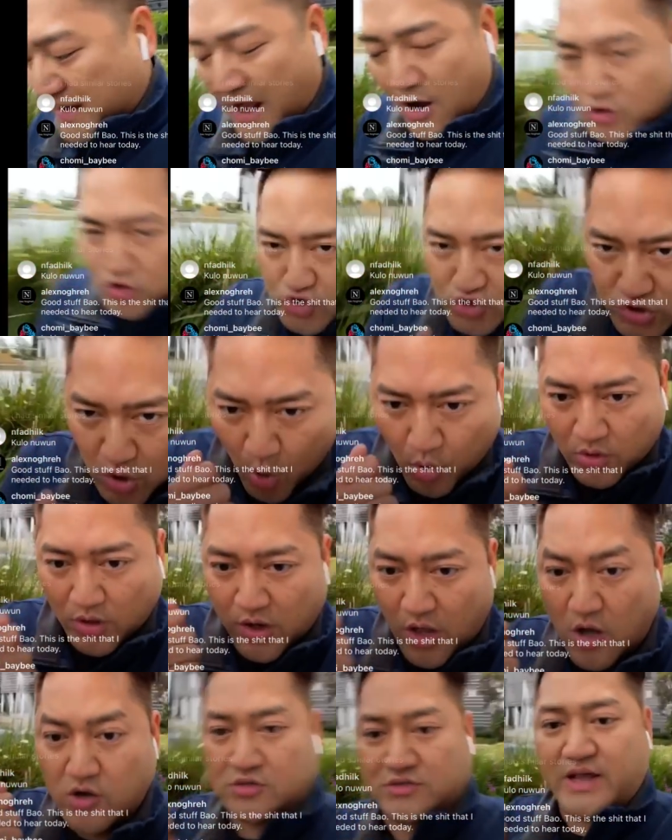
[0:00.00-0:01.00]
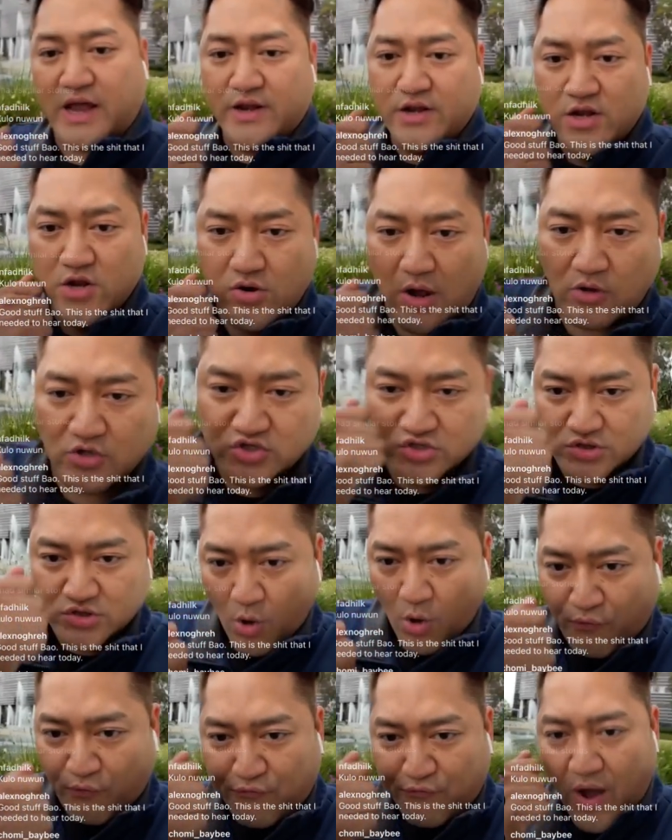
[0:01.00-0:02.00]
But I was so close. I knew I was
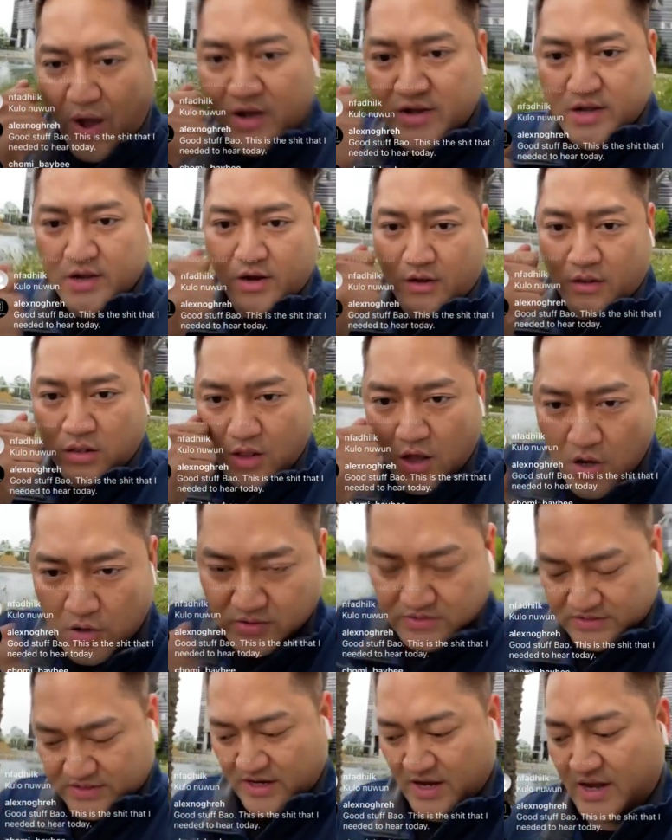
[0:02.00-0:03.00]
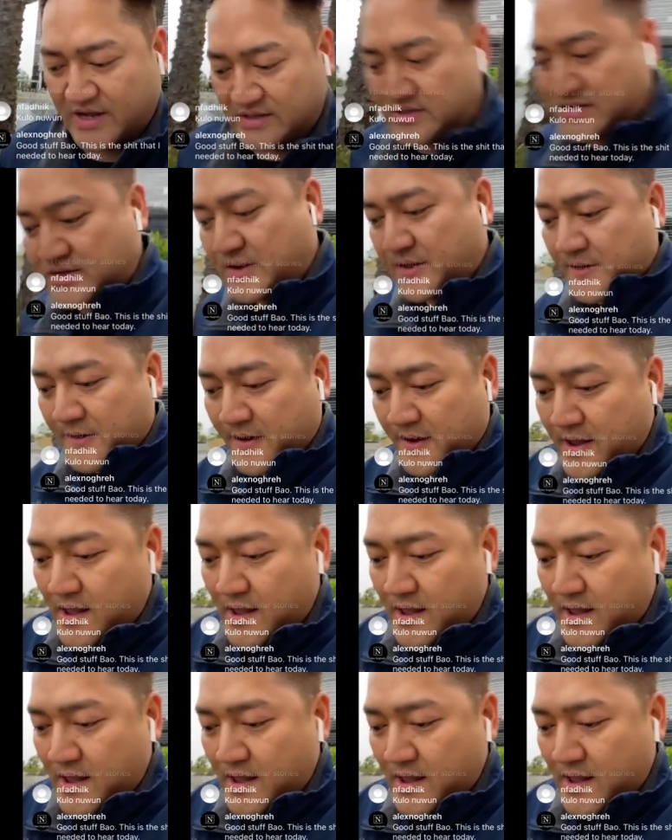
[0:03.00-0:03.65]
so fucking close, guys.